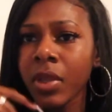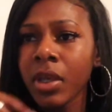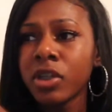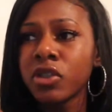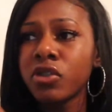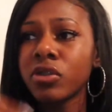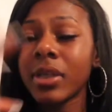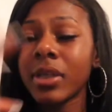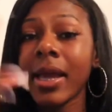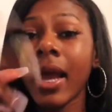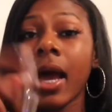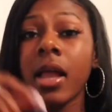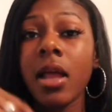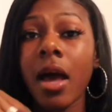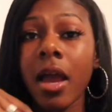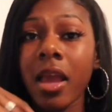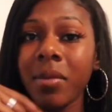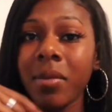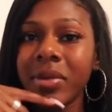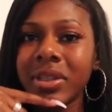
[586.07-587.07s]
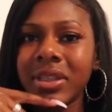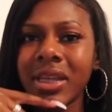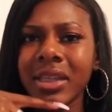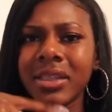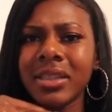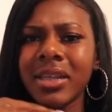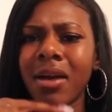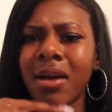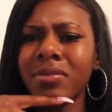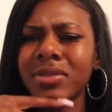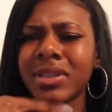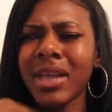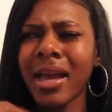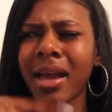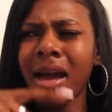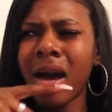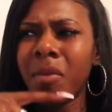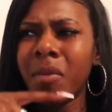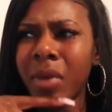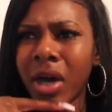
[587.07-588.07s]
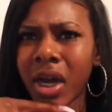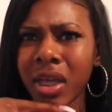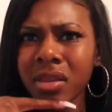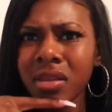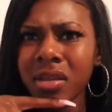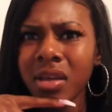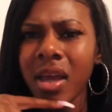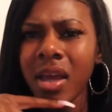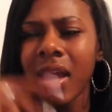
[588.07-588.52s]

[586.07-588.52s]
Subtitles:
She was like, how long you been texting? I was like, a month.